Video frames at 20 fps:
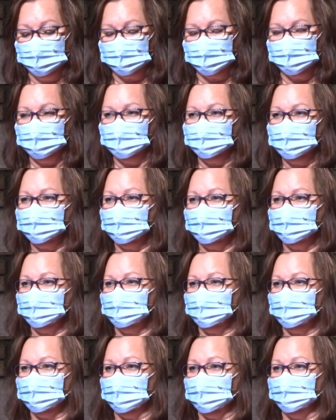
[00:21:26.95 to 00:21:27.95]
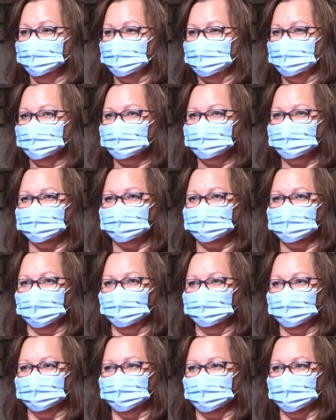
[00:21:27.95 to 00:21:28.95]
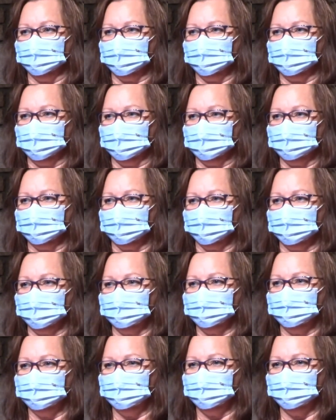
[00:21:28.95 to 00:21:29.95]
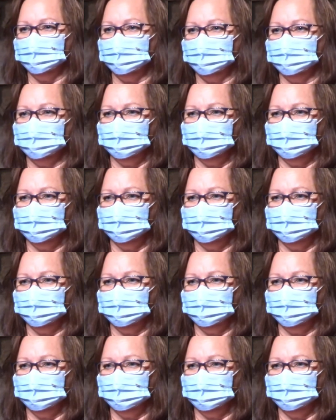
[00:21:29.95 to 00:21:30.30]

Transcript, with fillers: Remember the little thing we used to say when we were younger?